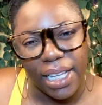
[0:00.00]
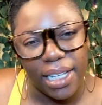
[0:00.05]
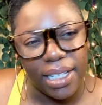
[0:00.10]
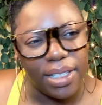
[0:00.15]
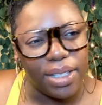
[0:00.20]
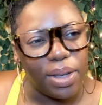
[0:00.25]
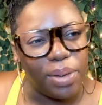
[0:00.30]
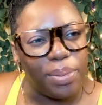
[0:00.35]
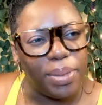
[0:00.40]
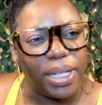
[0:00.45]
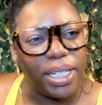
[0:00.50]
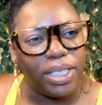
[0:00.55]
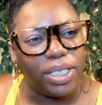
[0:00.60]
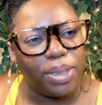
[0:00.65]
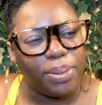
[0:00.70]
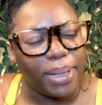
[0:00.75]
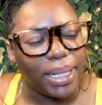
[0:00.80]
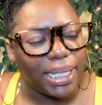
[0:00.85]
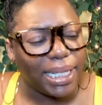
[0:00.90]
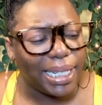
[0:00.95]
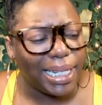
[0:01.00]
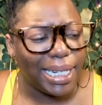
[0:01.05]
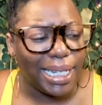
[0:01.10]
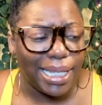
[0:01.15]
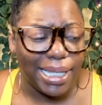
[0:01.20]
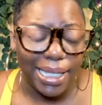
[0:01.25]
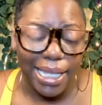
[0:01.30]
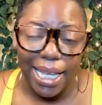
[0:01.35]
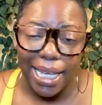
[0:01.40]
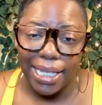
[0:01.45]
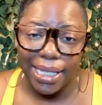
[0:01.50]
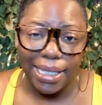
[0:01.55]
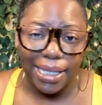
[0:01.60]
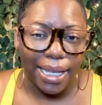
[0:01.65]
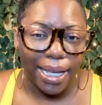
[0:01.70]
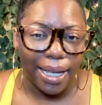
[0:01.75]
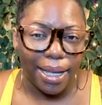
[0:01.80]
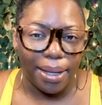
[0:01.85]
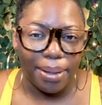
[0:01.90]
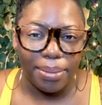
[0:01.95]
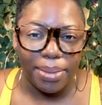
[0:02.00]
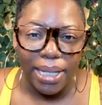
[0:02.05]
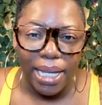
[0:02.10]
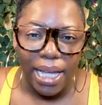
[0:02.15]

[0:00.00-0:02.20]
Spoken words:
so much, especially these days and time.